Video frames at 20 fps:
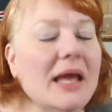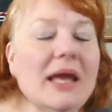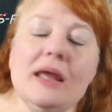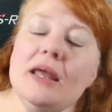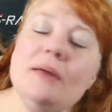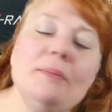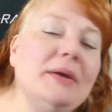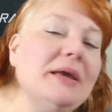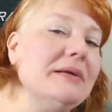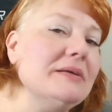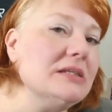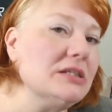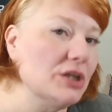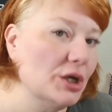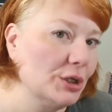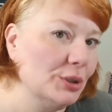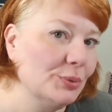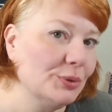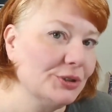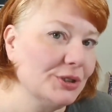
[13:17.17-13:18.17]
It may have
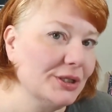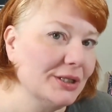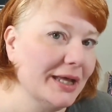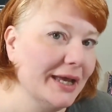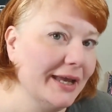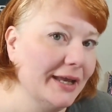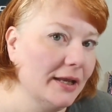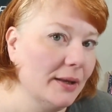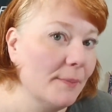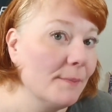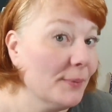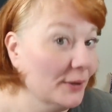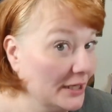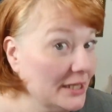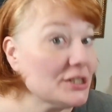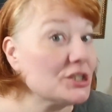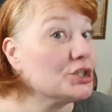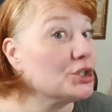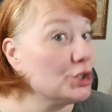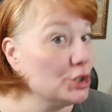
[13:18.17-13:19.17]
started with a like, but it
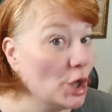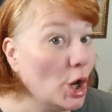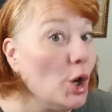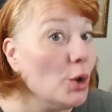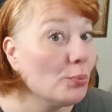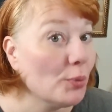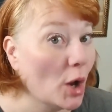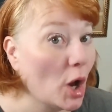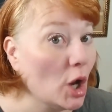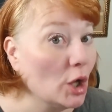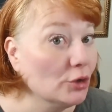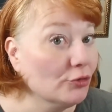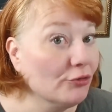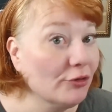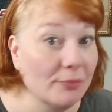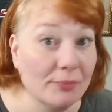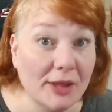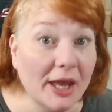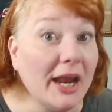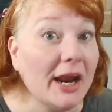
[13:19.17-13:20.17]
snowballed
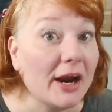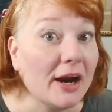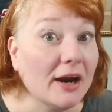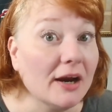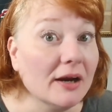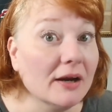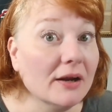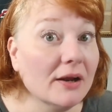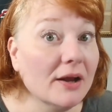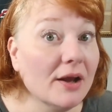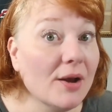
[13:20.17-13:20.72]
from there